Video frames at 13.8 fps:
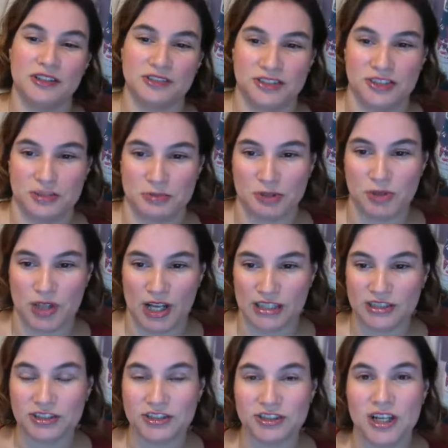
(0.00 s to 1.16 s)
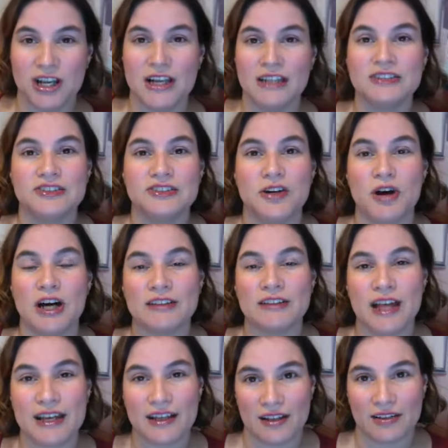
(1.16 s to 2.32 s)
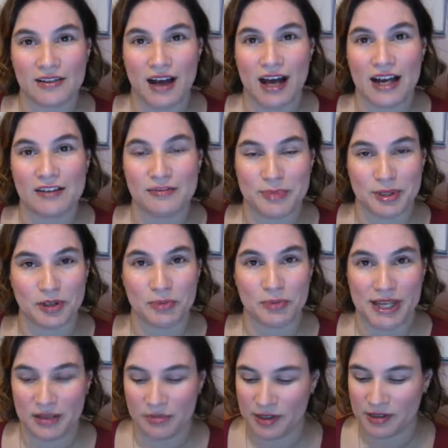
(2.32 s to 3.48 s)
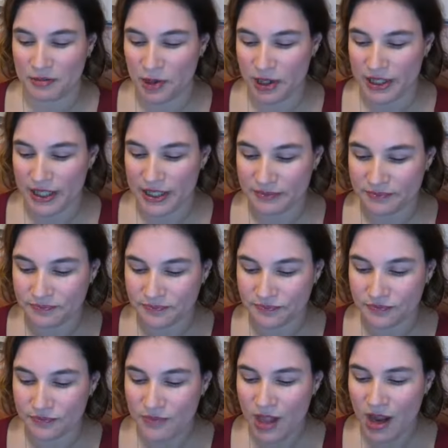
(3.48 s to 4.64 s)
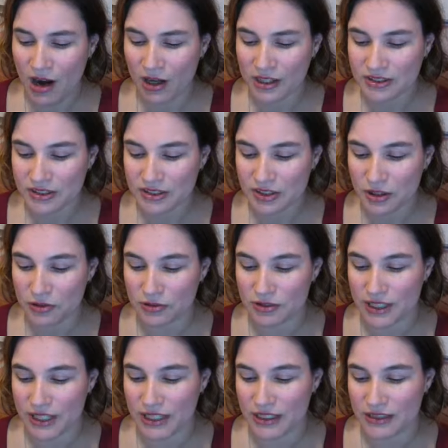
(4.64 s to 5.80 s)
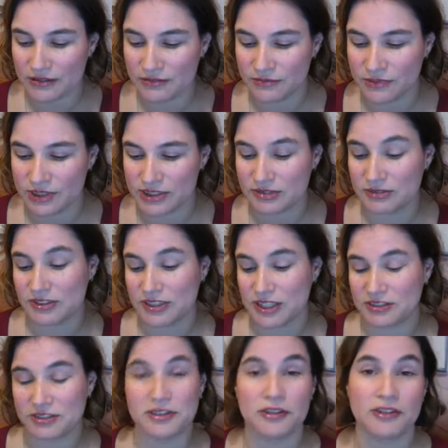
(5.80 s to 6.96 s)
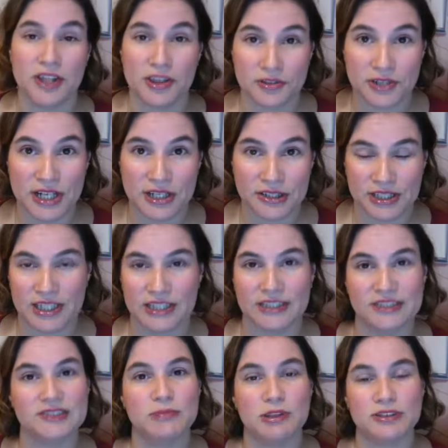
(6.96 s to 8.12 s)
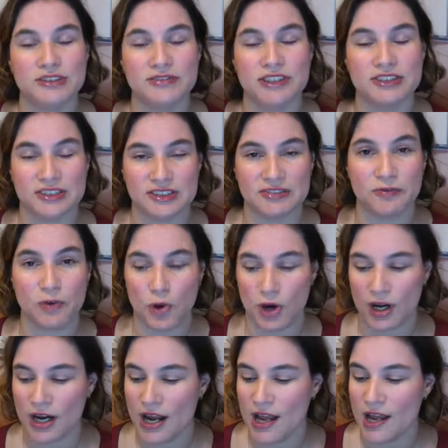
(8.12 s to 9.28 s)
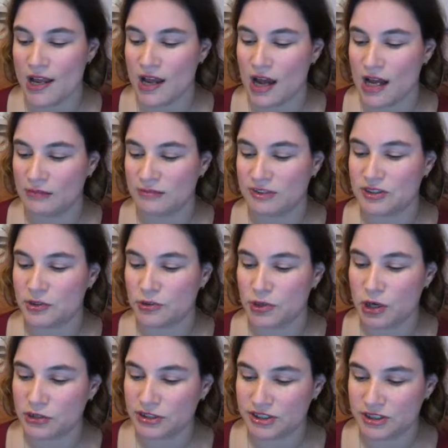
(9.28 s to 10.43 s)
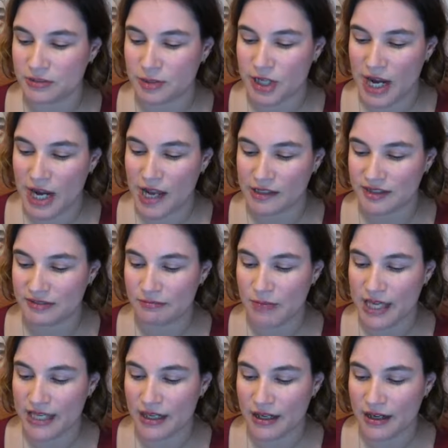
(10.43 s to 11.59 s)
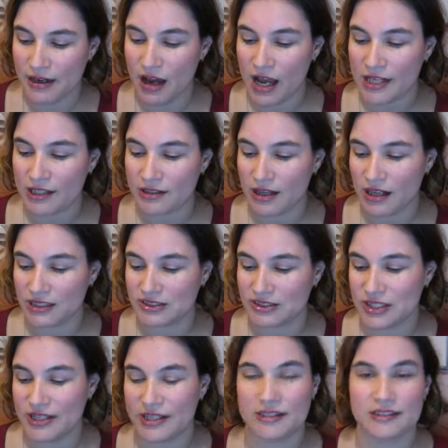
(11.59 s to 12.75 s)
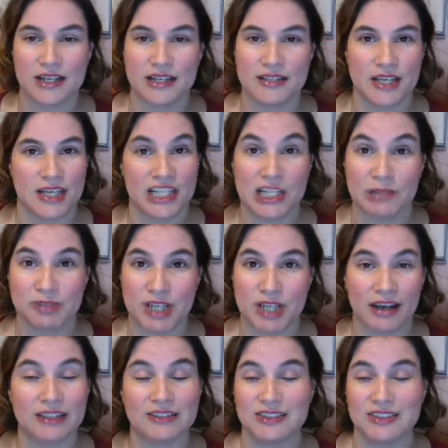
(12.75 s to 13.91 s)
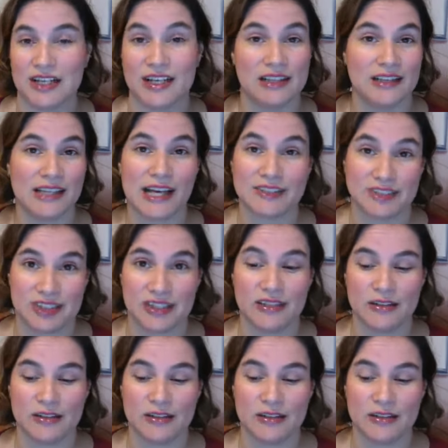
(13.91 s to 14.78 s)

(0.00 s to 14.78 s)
Shimmer Blush. So unlike a lot of mineral makeup on the market, ours is only, this one's actually only 3 ingredients. Most of ours is 4. So Rose Shimmer has mica, iron oxide, and titanium dioxide, and that's it.